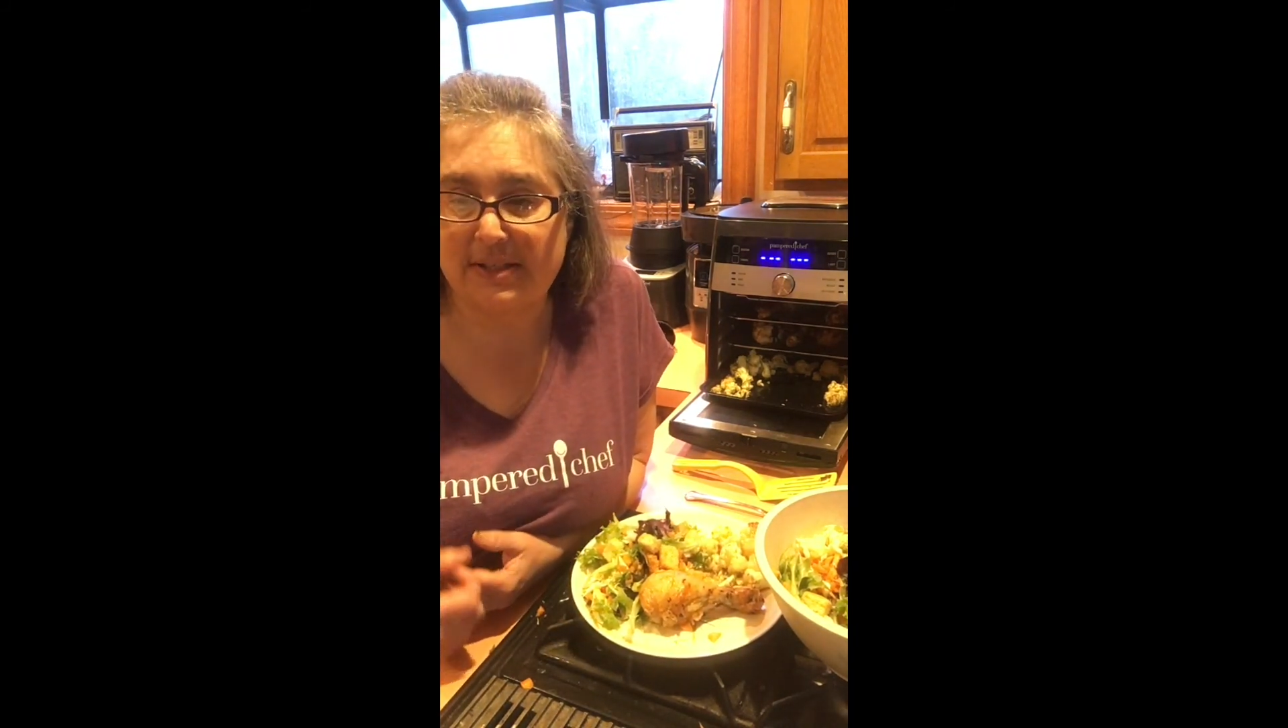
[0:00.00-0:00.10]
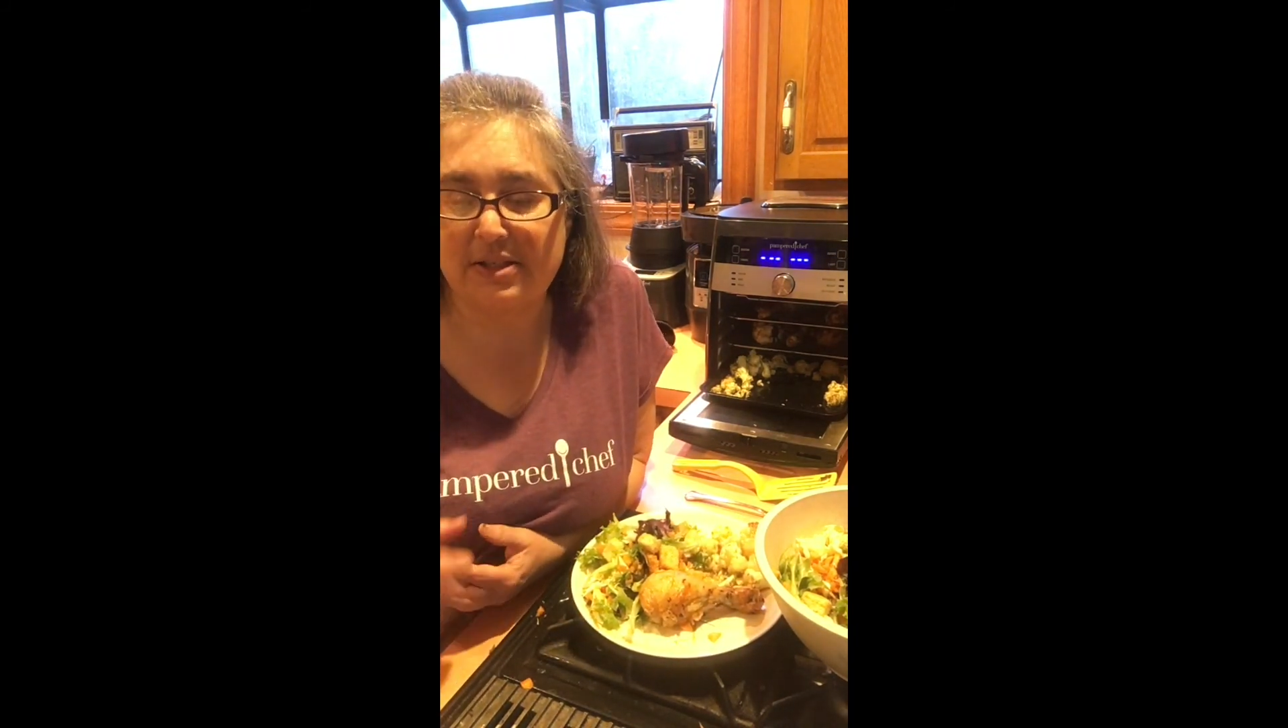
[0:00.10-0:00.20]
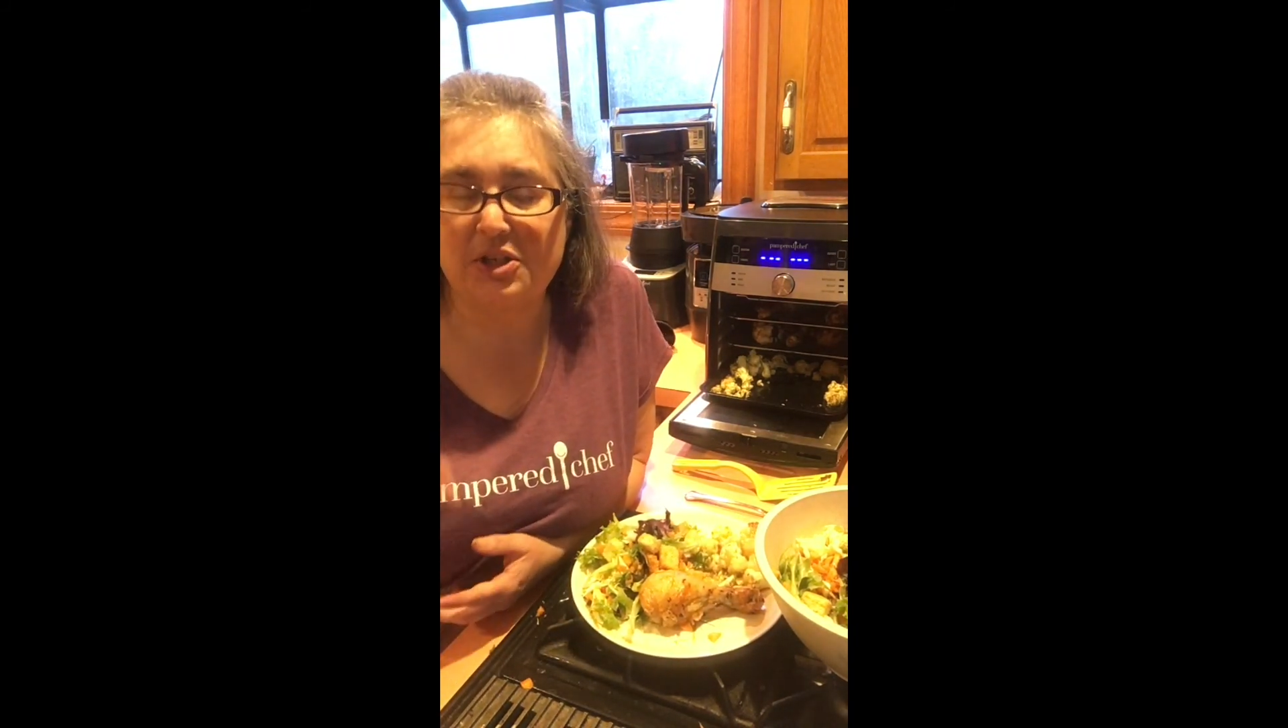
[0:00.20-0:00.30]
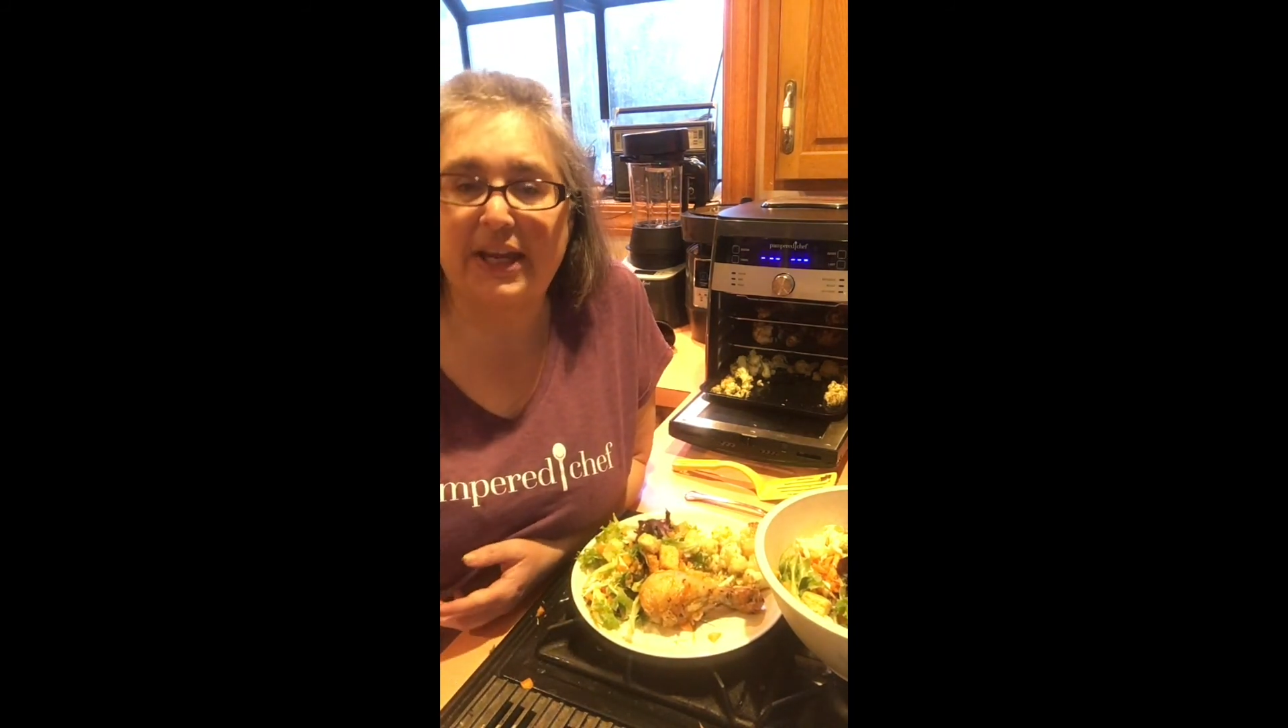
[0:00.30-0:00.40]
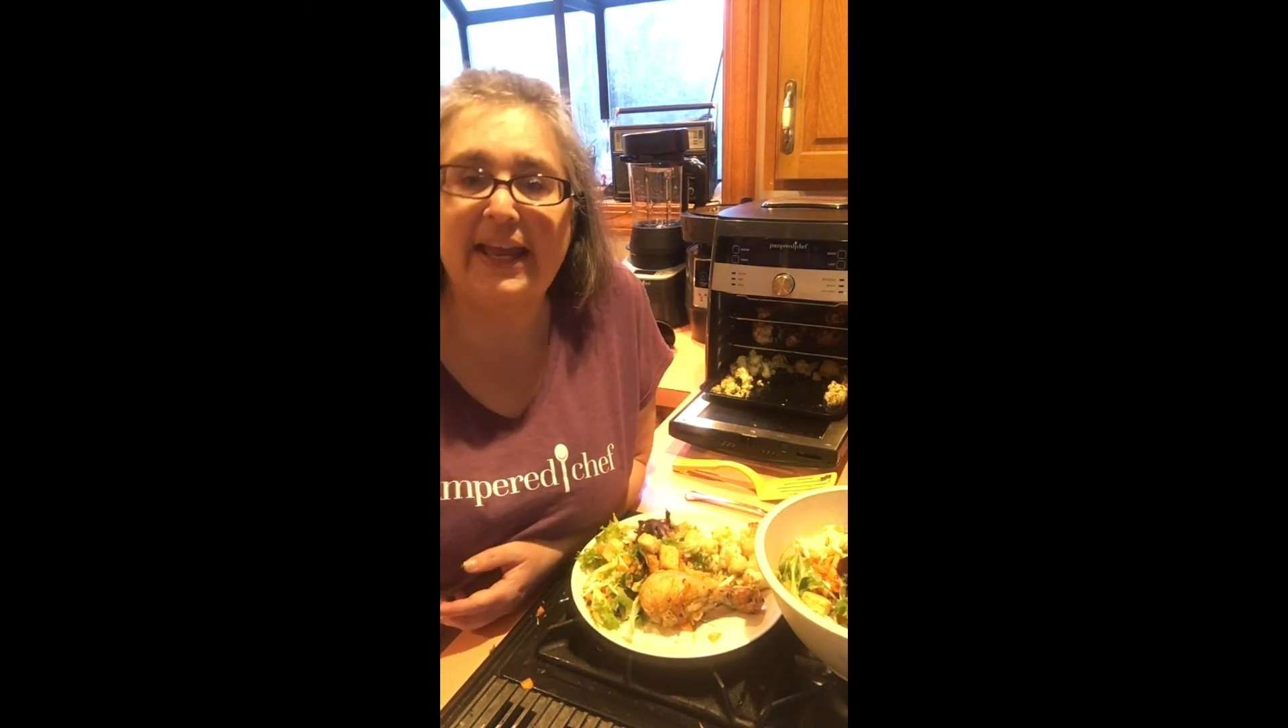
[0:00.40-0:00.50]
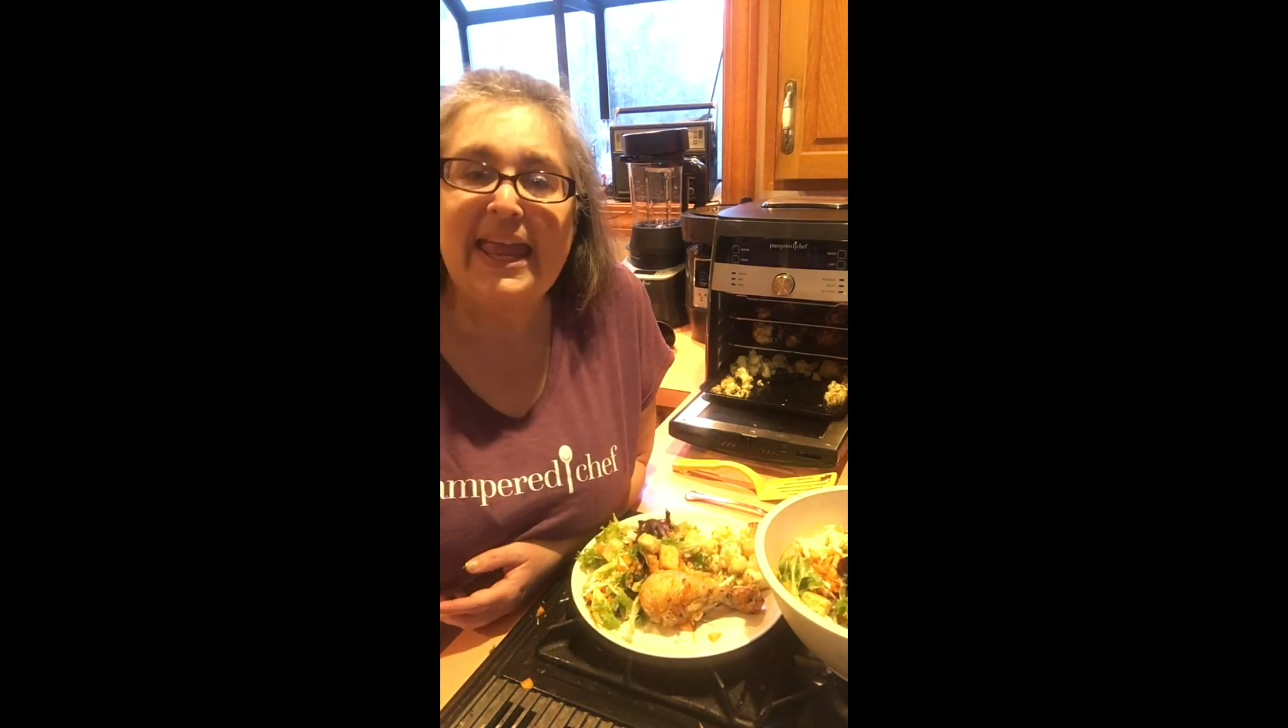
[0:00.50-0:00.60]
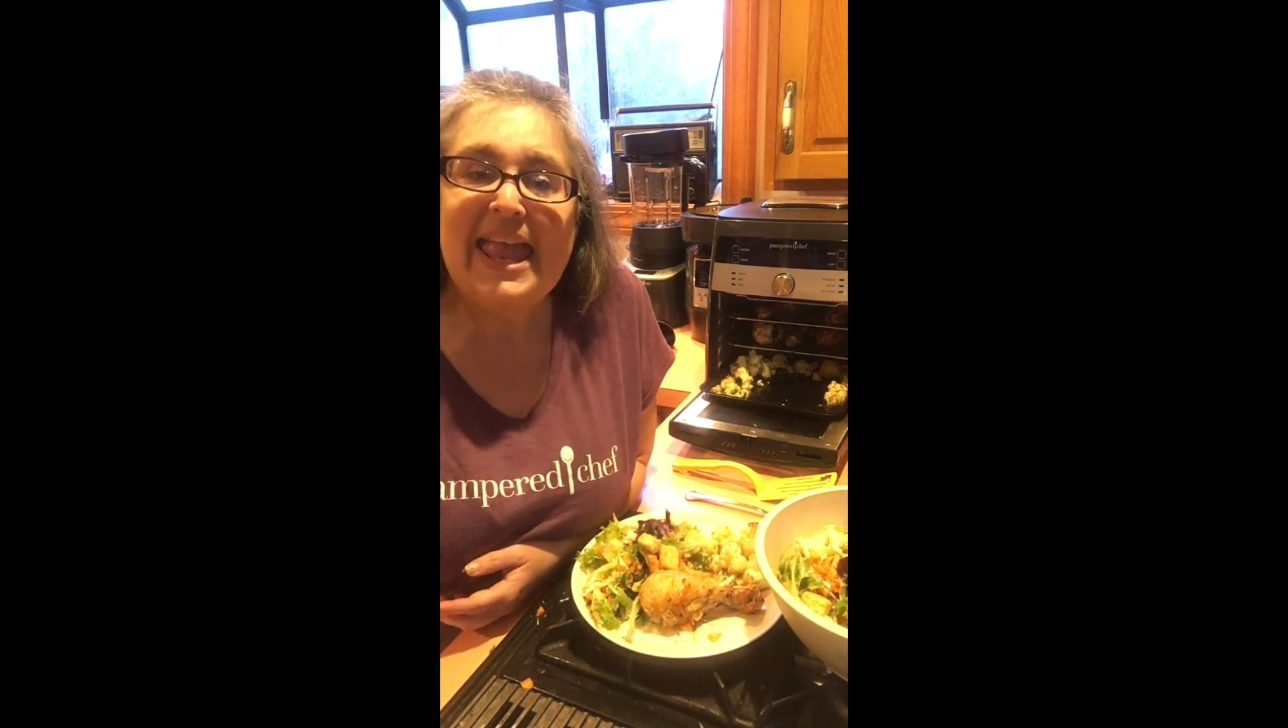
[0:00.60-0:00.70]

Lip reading: Linda Cooking.